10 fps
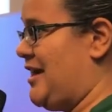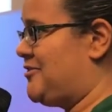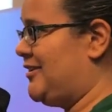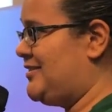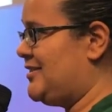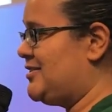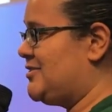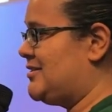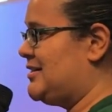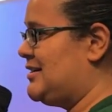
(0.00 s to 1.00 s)
naturally to
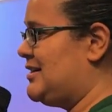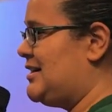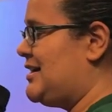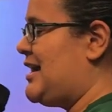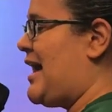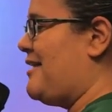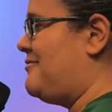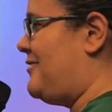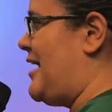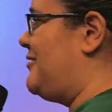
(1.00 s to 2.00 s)
you,
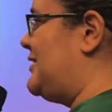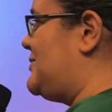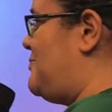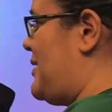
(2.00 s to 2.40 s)
I've found it's